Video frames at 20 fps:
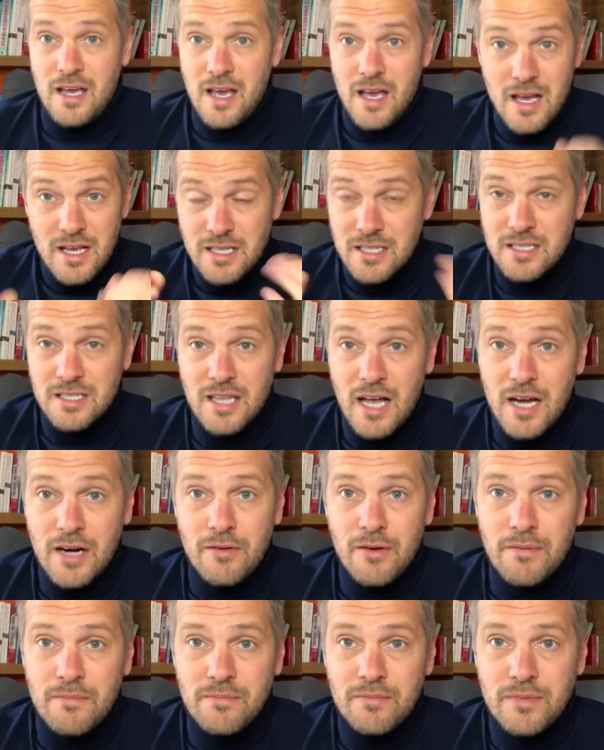It's
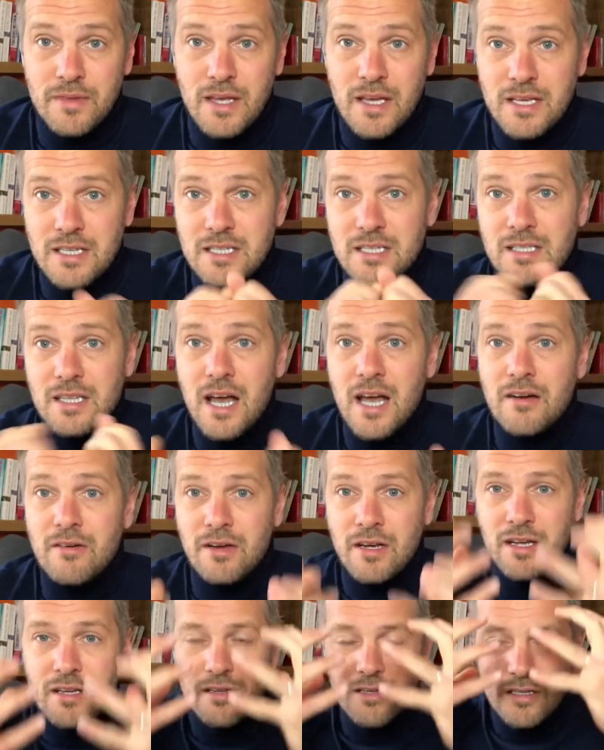staggering.
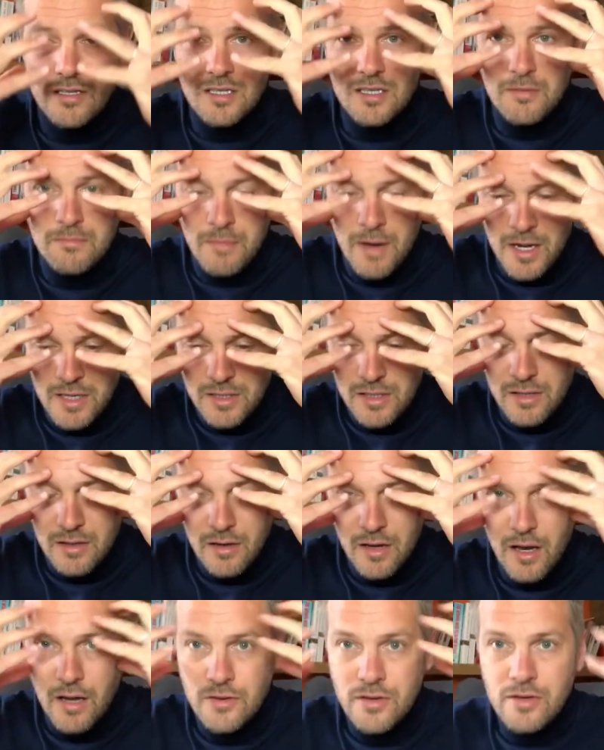Can you just imagine,
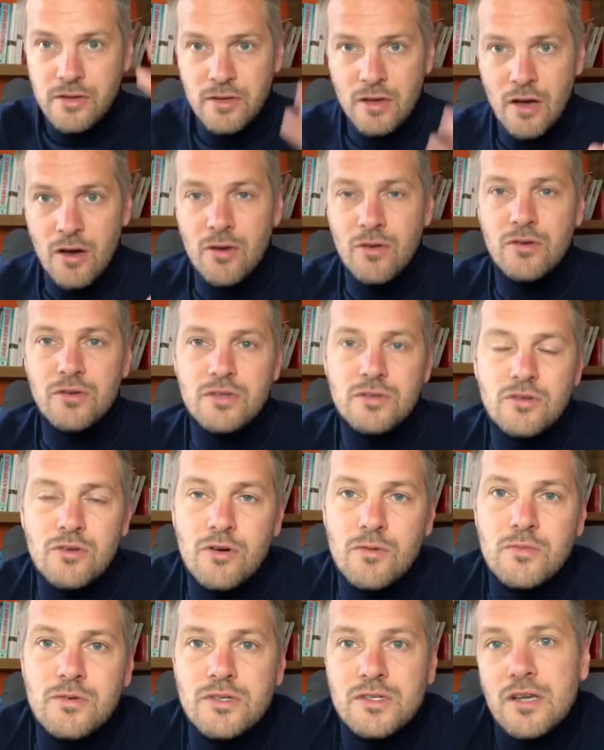like, under no
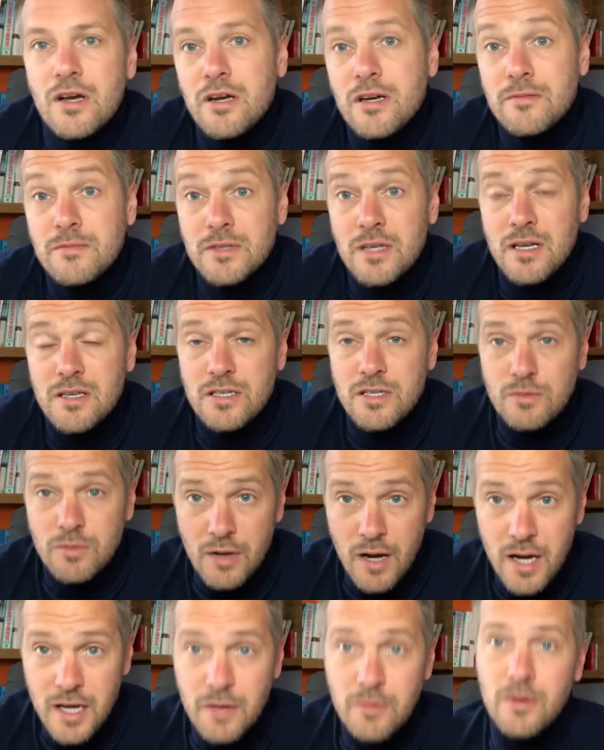normal circumstances would
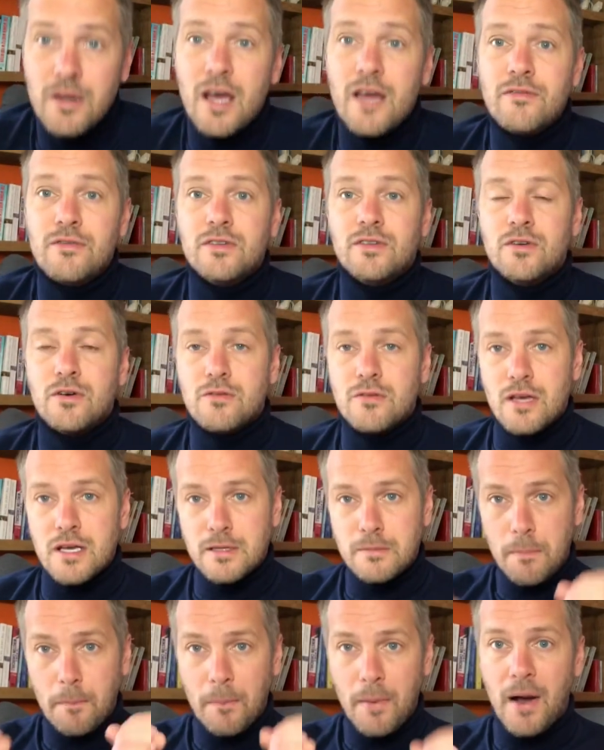anyone ever do this,
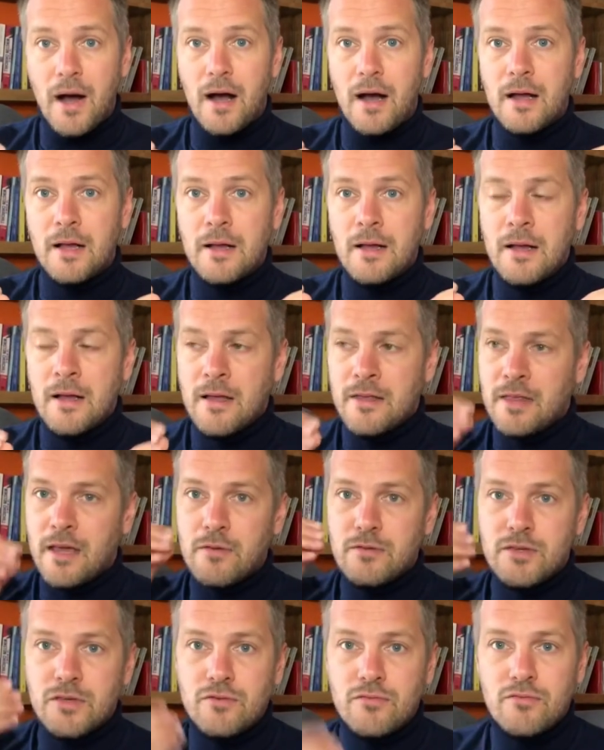but there
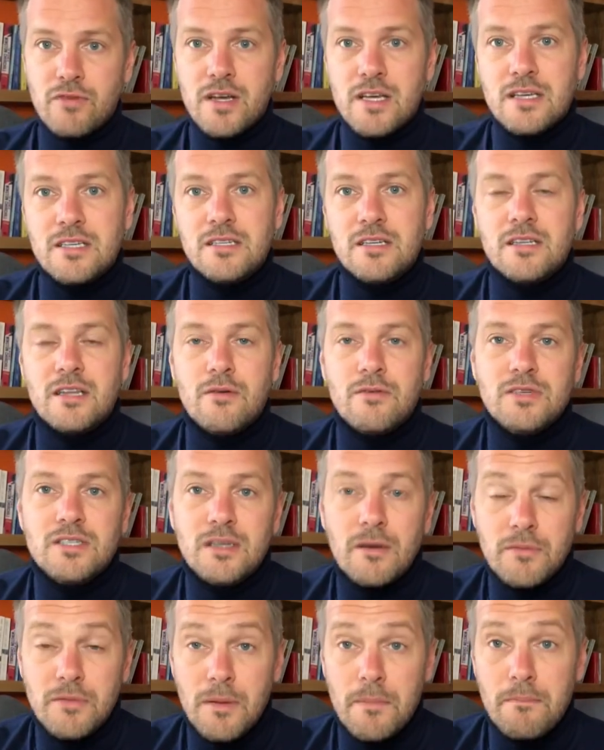was a reason. There was
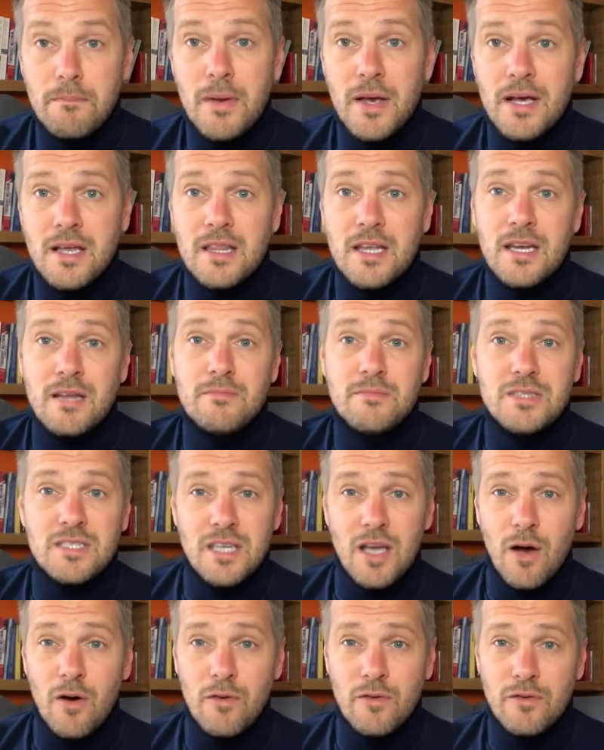something bigger than
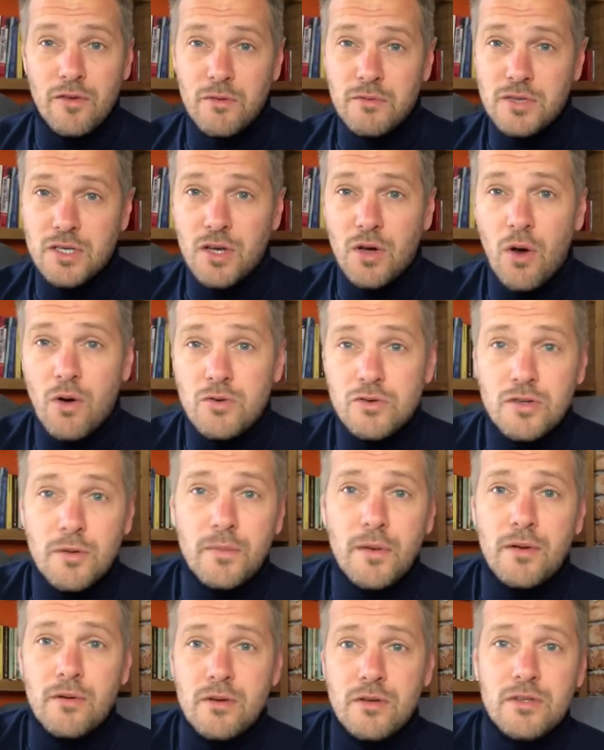himself. He was
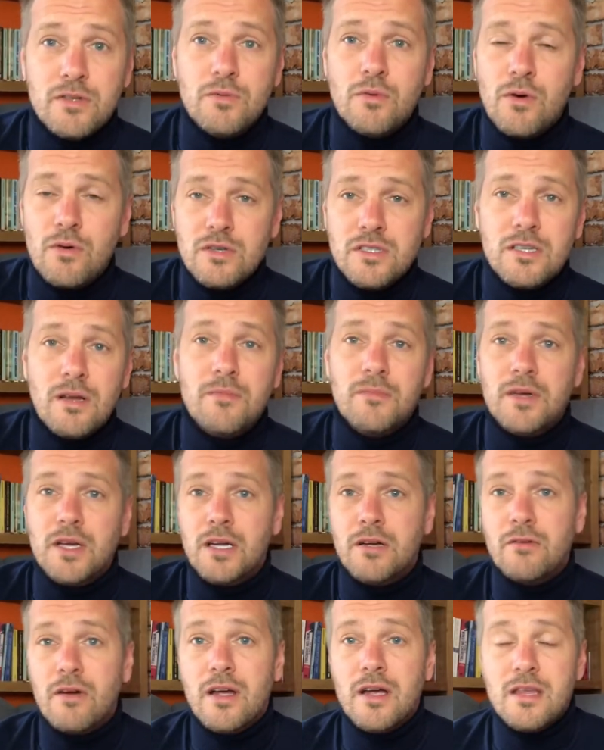contributing towards something
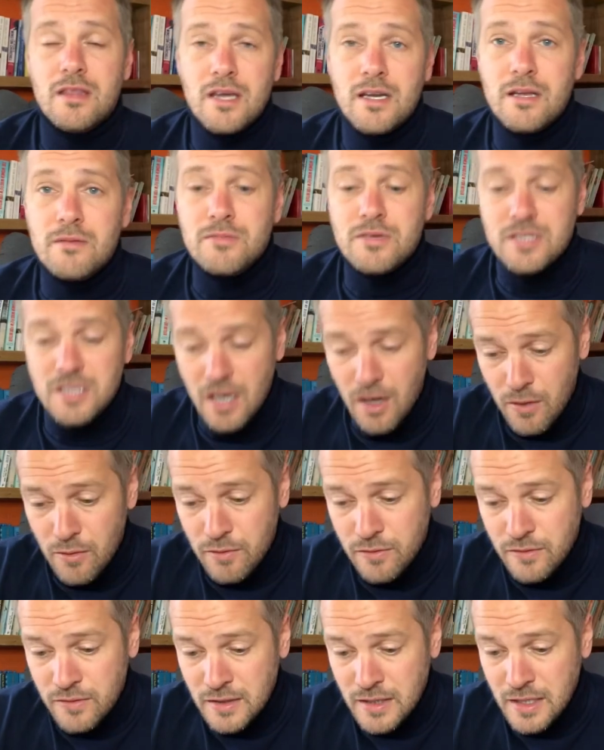greater than himself.